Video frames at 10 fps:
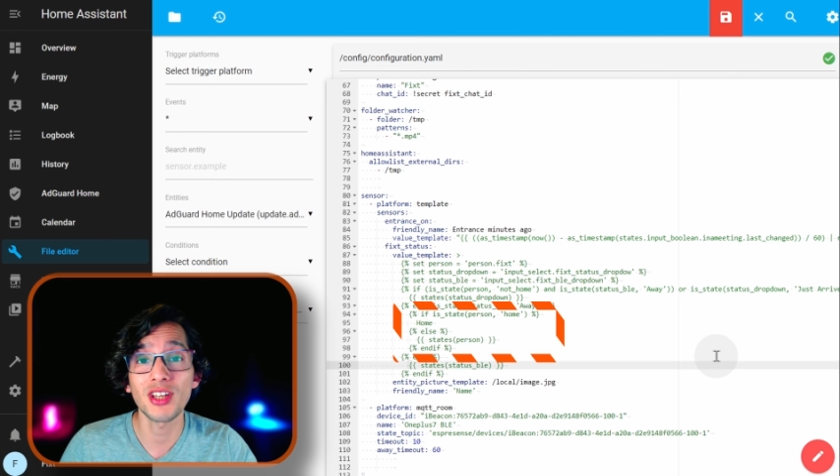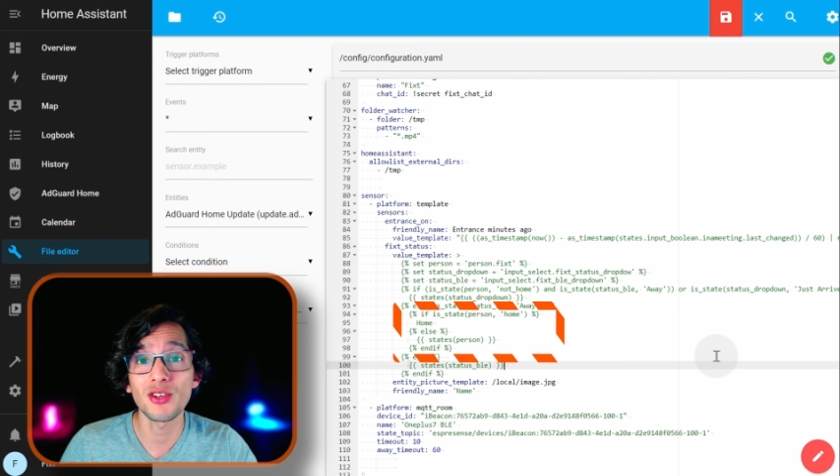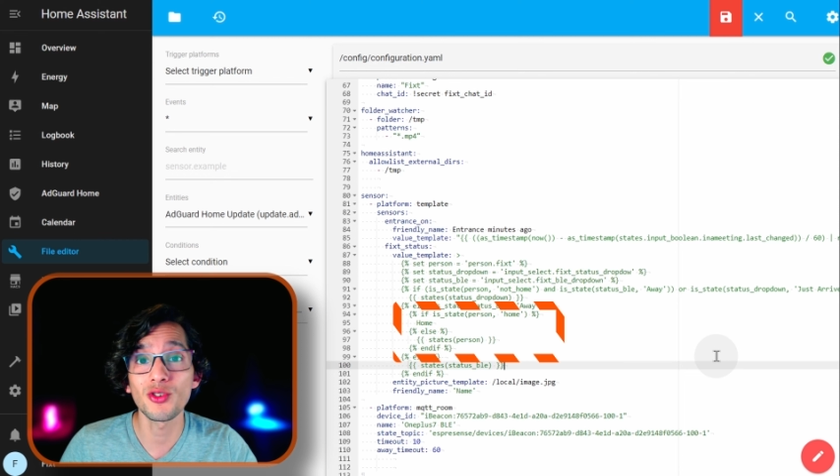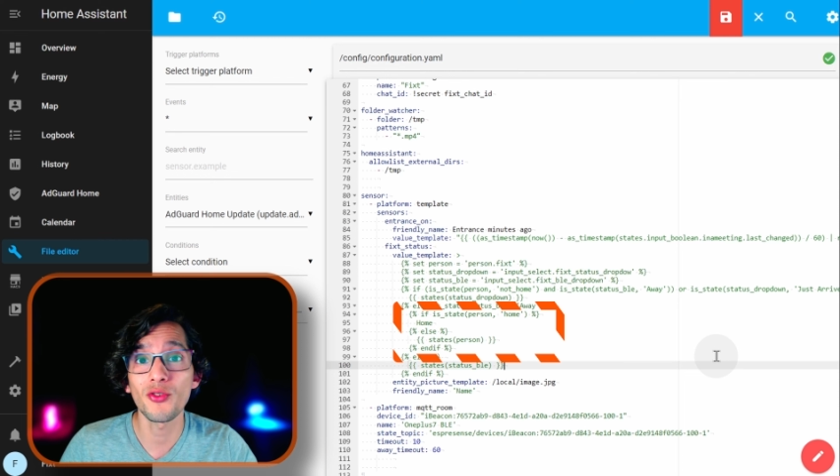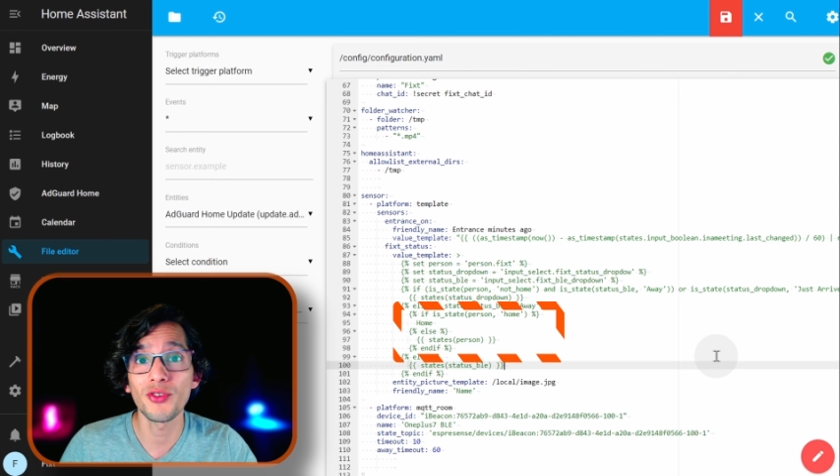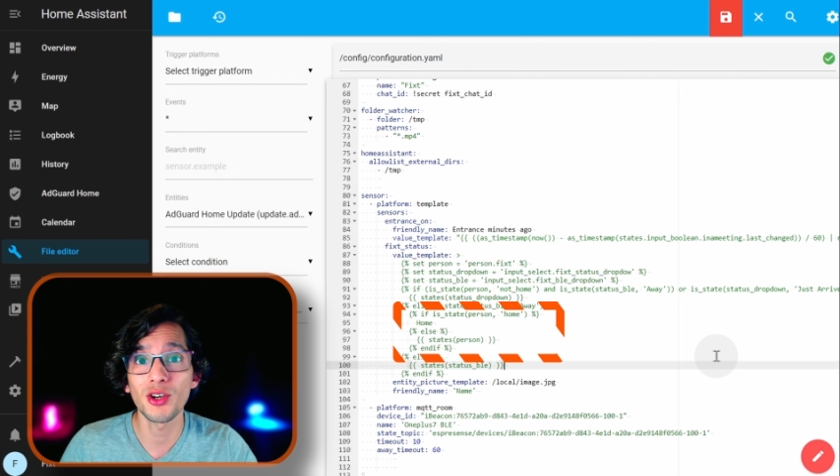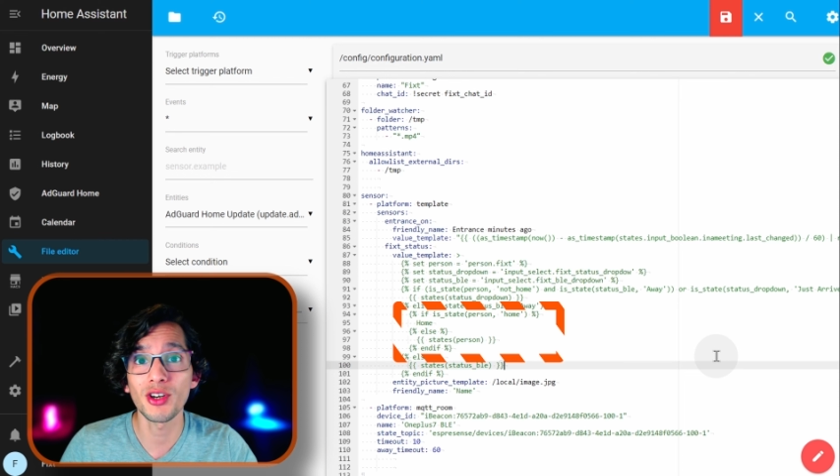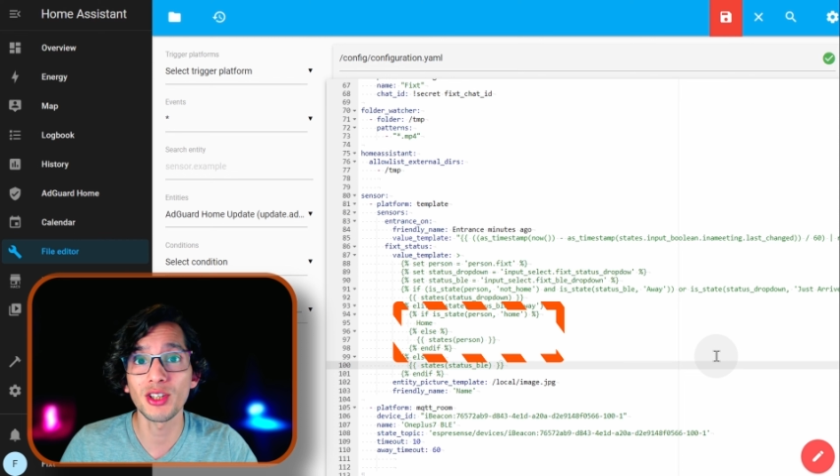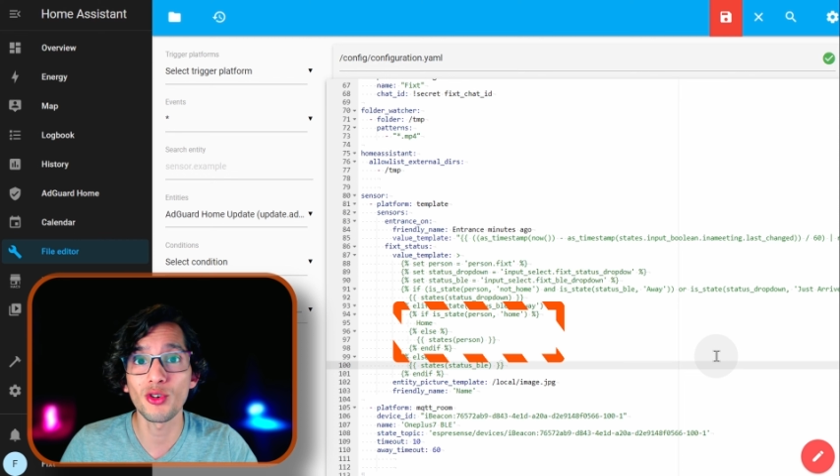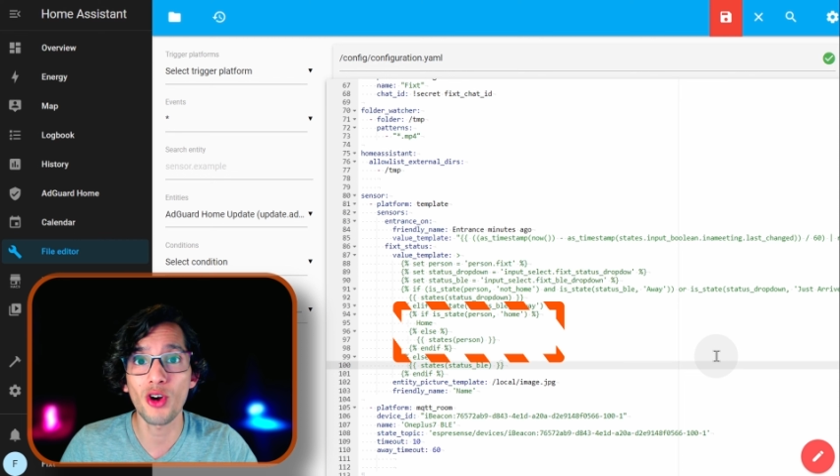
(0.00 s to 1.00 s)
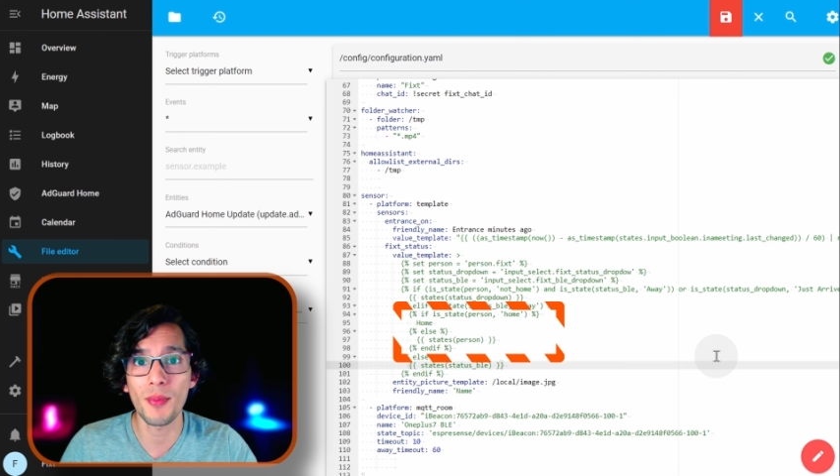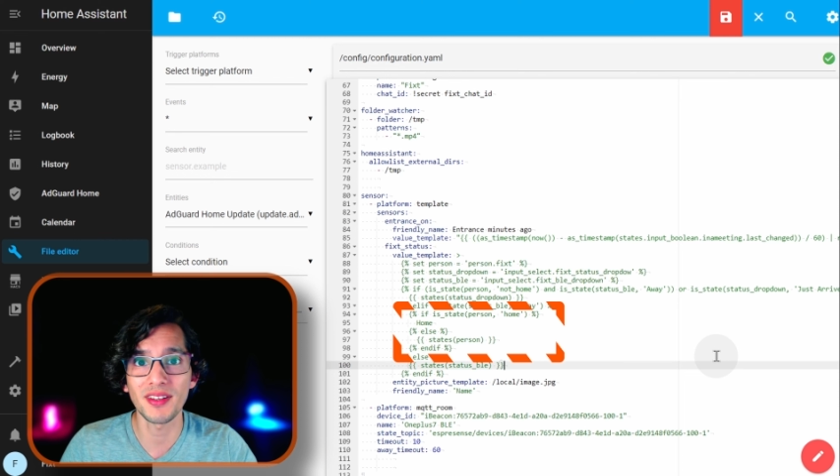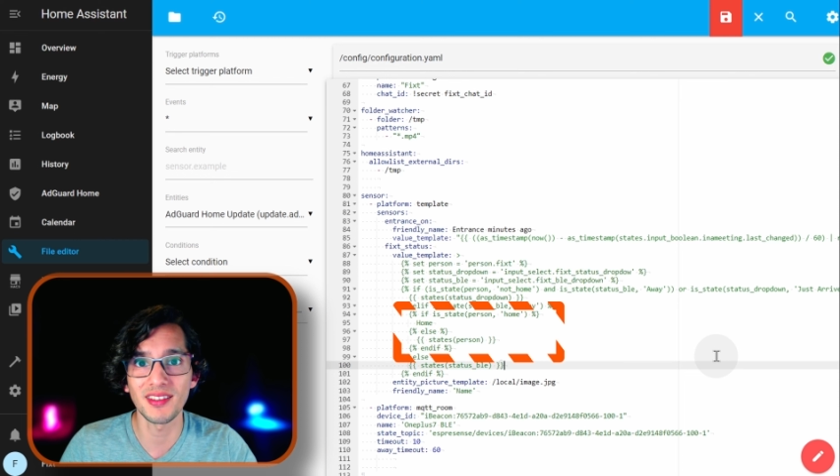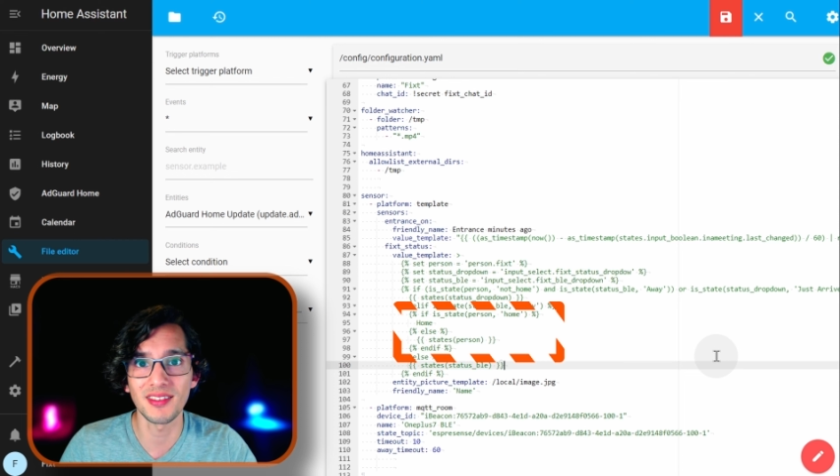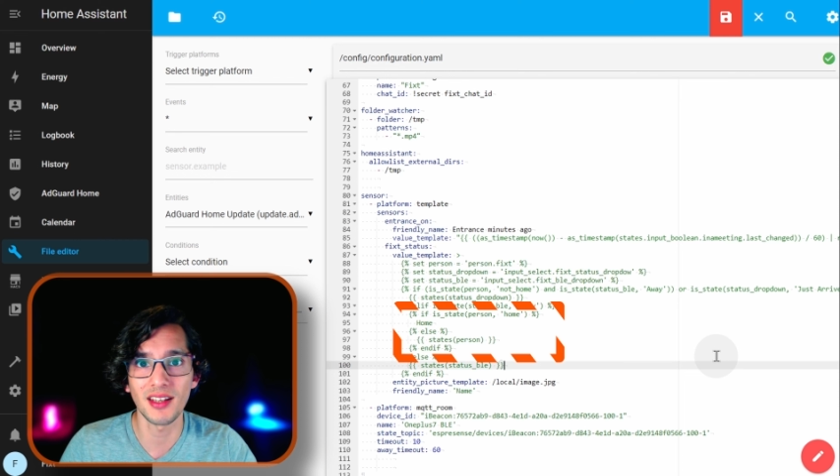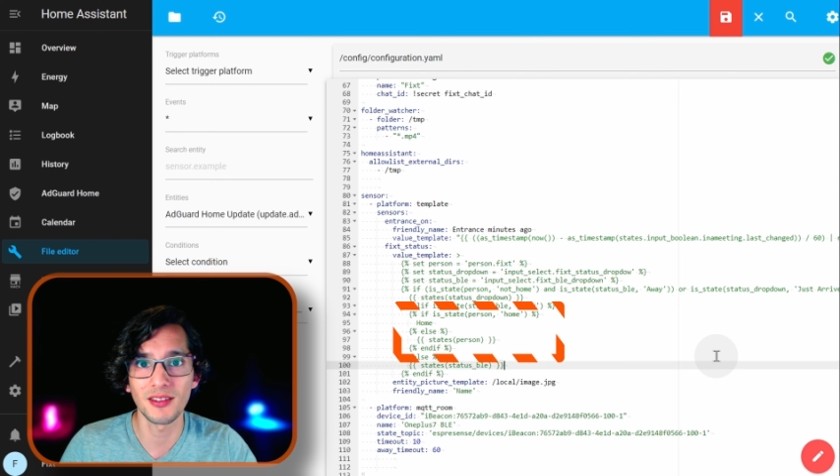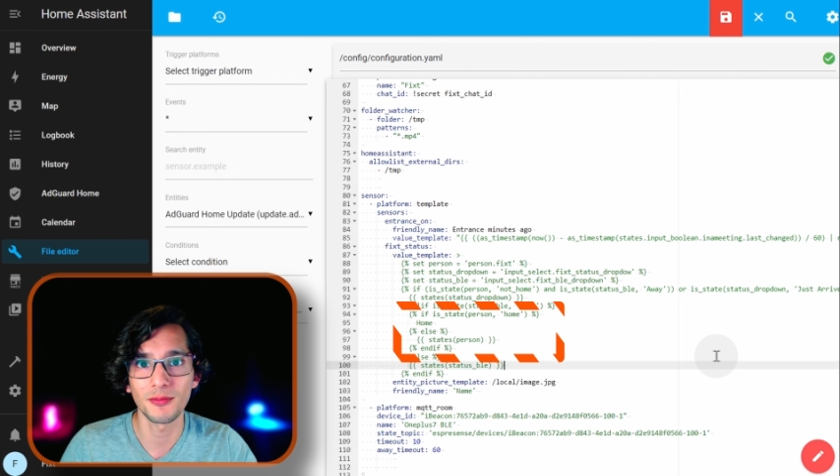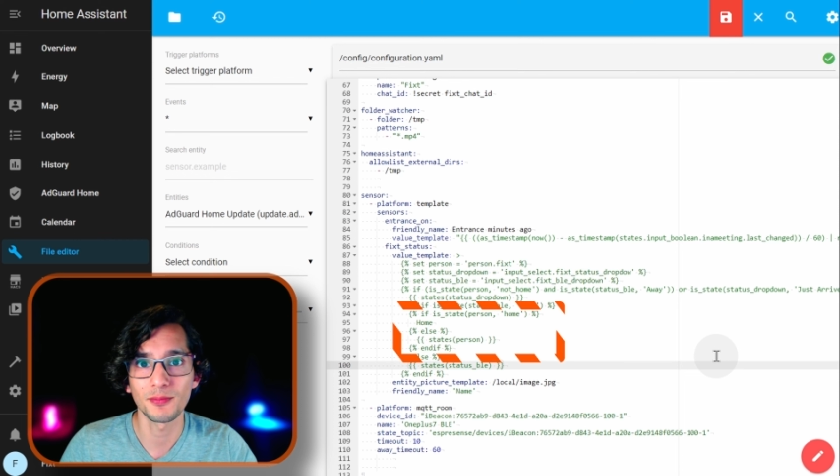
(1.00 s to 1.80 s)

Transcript: that you configure in your home assistant.